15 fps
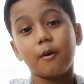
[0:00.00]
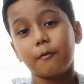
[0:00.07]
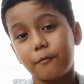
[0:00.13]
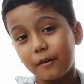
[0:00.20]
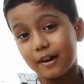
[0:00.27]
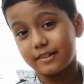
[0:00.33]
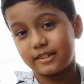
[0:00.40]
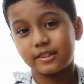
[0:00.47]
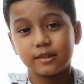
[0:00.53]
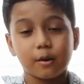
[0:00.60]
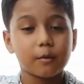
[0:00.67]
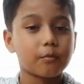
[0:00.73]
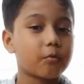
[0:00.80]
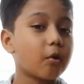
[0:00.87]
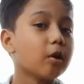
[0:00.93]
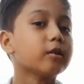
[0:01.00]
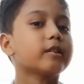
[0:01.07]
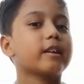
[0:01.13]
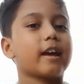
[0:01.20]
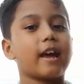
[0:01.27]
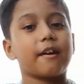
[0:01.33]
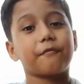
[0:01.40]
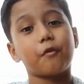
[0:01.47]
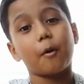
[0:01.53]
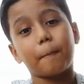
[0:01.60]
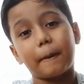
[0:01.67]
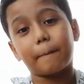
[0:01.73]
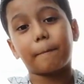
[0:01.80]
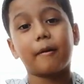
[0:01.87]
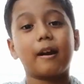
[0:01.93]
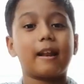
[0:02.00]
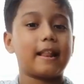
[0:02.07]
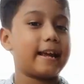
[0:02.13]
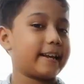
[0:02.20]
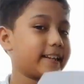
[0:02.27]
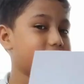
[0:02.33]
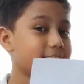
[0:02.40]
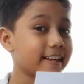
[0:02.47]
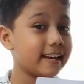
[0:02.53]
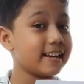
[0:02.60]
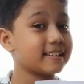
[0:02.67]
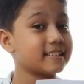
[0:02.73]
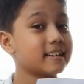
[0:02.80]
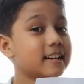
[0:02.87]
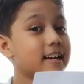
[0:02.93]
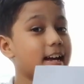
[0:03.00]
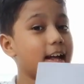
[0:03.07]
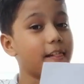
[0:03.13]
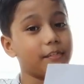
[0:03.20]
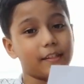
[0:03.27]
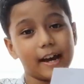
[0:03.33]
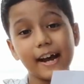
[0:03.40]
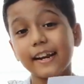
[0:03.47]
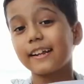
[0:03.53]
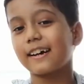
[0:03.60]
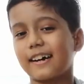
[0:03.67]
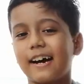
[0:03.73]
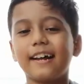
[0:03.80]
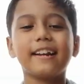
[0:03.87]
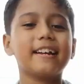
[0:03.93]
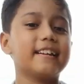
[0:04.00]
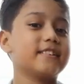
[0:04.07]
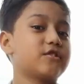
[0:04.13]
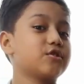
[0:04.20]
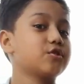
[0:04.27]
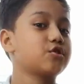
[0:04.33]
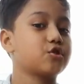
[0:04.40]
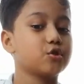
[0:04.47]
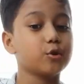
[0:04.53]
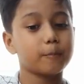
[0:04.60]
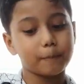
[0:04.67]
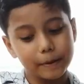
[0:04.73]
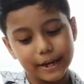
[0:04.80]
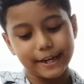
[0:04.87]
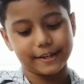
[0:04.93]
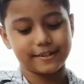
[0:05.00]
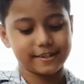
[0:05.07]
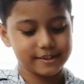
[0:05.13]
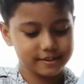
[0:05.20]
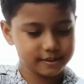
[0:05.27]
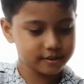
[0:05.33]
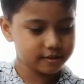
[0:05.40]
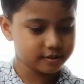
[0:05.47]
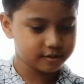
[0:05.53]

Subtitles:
First, fold the A4 paper like this and then cut it into 2 pieces.